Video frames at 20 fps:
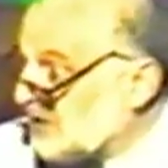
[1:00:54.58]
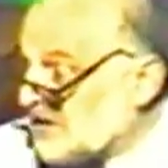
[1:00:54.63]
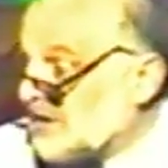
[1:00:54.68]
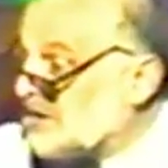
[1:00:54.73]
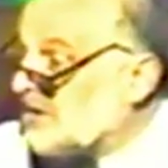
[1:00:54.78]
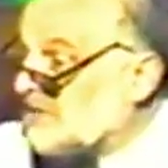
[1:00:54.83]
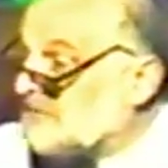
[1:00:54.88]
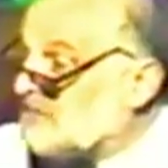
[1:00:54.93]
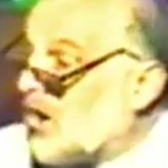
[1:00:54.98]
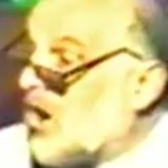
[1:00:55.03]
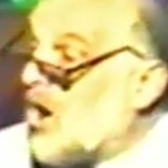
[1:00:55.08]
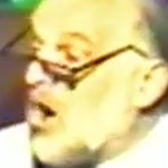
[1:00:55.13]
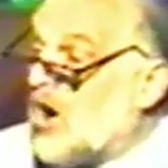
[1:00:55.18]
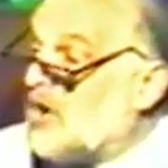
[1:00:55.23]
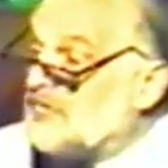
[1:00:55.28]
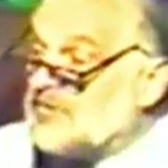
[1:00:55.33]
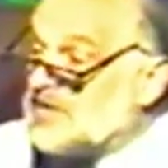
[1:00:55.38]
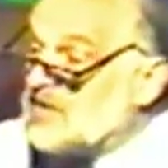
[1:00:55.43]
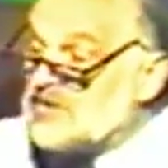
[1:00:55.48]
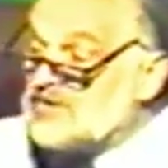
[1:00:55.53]
to get
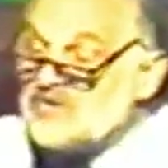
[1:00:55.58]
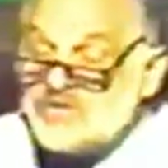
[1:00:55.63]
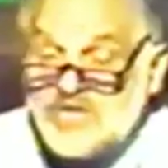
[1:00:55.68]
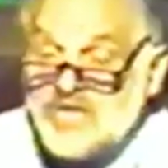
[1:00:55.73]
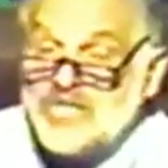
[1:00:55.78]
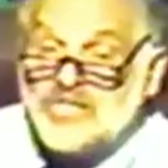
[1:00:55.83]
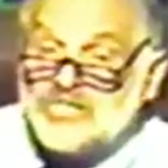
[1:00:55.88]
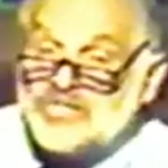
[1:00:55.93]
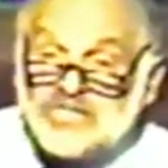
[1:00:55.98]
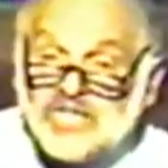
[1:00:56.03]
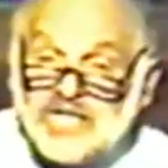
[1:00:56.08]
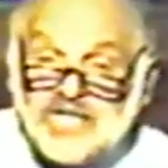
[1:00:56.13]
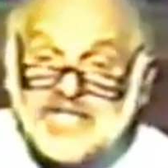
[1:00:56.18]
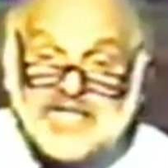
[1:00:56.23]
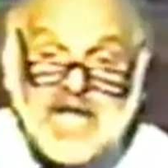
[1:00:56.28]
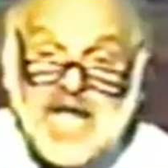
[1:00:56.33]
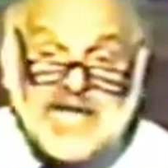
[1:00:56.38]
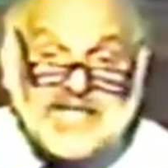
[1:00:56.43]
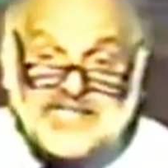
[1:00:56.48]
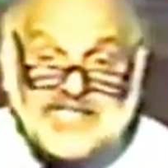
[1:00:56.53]
involved in silly
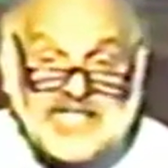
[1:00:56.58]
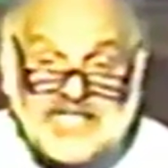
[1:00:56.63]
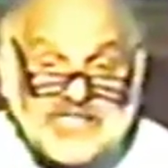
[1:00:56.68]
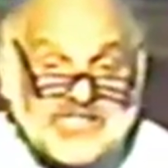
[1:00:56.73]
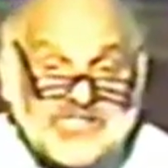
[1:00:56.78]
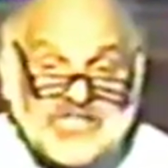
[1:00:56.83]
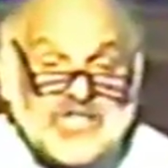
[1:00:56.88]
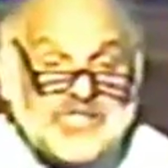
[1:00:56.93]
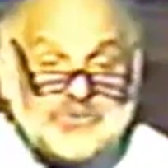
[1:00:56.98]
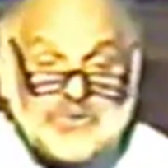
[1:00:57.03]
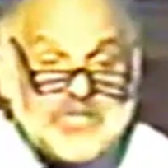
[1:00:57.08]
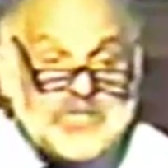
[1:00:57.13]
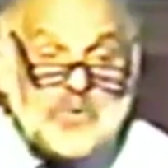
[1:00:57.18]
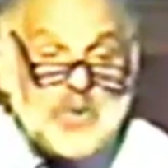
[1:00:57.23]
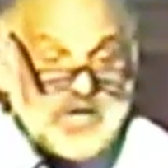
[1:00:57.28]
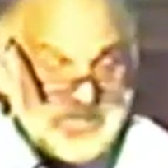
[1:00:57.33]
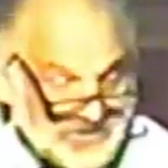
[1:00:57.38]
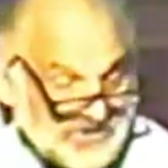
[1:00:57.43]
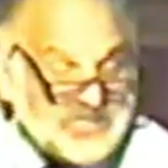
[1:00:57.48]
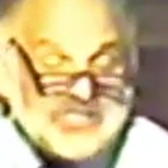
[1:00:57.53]
19th century
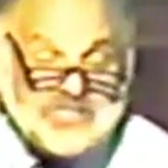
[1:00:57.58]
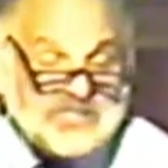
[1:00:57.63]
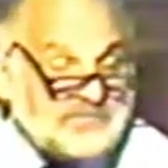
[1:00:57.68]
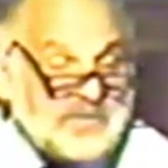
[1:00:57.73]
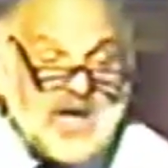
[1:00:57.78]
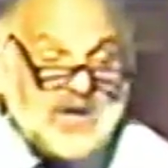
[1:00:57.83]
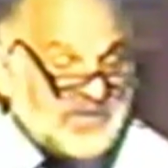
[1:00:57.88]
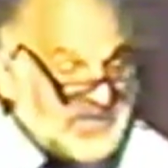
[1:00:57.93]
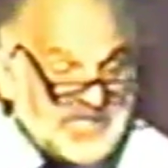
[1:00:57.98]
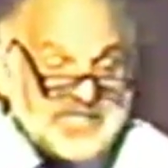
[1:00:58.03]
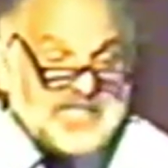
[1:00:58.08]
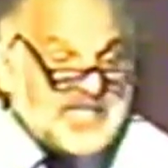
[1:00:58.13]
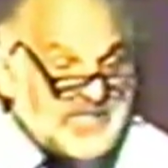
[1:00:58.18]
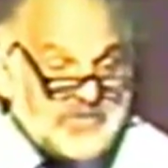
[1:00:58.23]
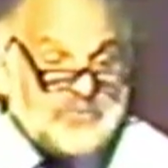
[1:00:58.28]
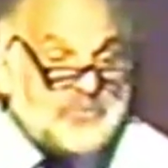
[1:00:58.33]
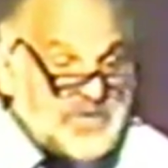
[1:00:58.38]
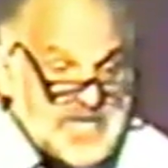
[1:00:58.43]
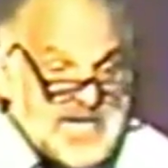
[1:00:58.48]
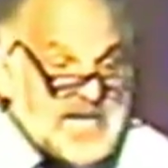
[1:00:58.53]
questions about did it
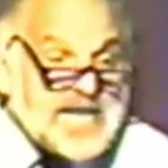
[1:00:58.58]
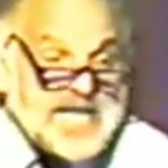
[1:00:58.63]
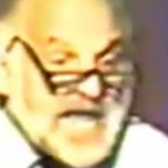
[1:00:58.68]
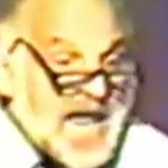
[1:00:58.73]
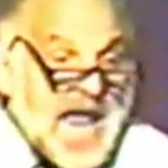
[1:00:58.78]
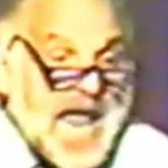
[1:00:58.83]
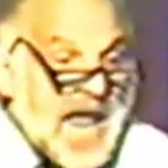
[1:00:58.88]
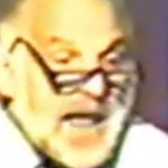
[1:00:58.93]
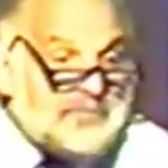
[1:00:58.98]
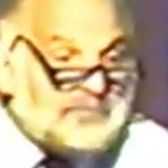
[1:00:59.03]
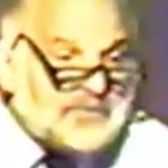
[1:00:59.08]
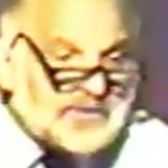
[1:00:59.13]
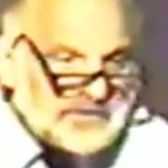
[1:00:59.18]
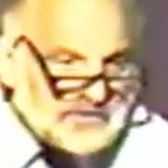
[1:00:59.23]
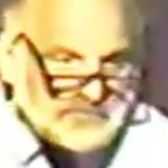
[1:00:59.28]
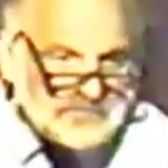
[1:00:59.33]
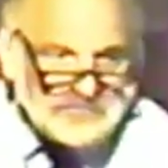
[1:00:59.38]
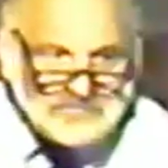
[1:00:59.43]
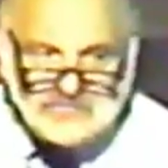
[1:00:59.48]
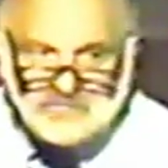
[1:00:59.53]
really happen.
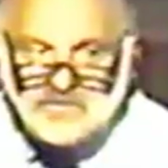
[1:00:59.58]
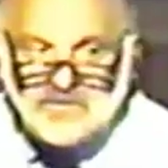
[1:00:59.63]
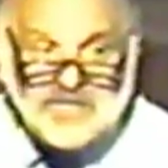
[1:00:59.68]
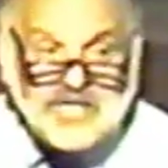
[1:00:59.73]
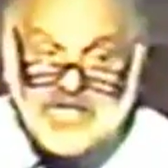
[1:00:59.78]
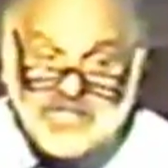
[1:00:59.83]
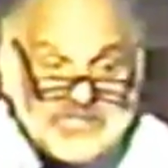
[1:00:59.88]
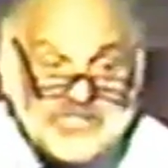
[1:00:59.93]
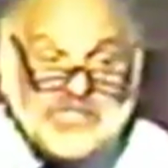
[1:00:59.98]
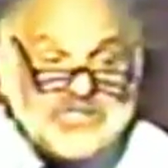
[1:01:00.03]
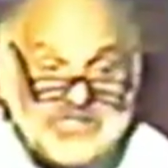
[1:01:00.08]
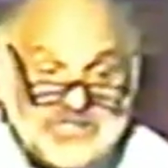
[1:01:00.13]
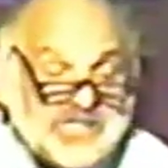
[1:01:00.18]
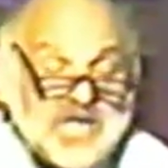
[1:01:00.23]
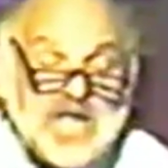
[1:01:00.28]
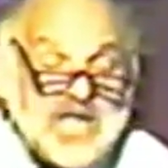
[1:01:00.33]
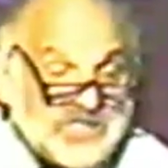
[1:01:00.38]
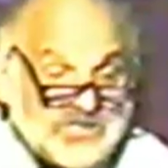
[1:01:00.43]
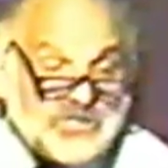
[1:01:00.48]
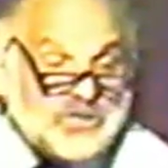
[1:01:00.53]
It just
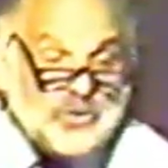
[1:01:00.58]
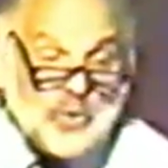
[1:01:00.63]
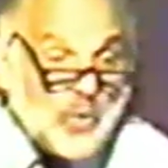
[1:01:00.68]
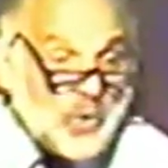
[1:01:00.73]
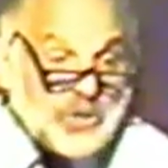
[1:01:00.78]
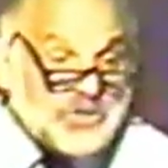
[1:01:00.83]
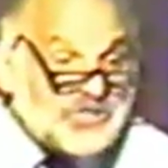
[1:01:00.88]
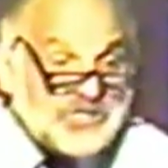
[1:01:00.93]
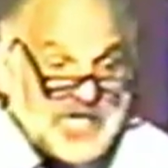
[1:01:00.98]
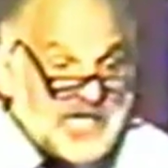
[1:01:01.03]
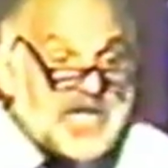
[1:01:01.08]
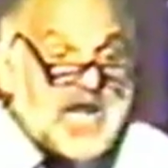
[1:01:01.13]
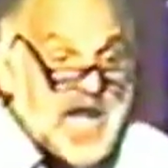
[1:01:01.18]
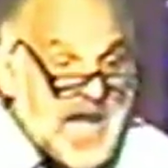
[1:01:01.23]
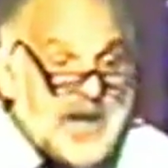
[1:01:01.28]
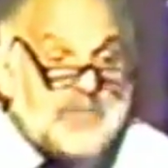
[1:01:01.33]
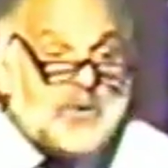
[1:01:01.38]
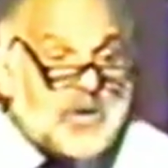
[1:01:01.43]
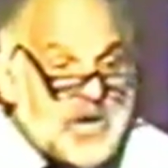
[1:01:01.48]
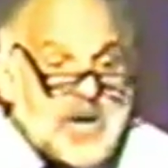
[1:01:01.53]
says the Lord said to
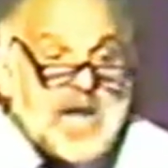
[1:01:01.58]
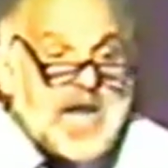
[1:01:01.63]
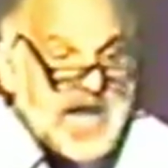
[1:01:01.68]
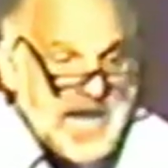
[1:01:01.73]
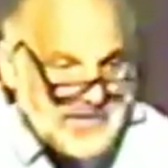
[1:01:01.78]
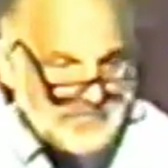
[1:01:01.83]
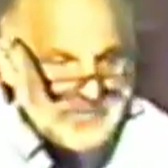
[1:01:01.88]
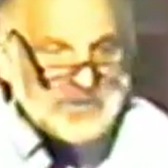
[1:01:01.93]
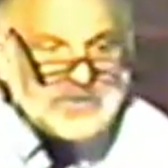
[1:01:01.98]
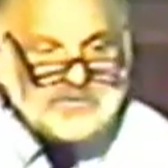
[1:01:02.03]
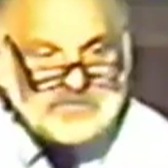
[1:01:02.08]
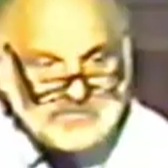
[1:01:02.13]
Abraham.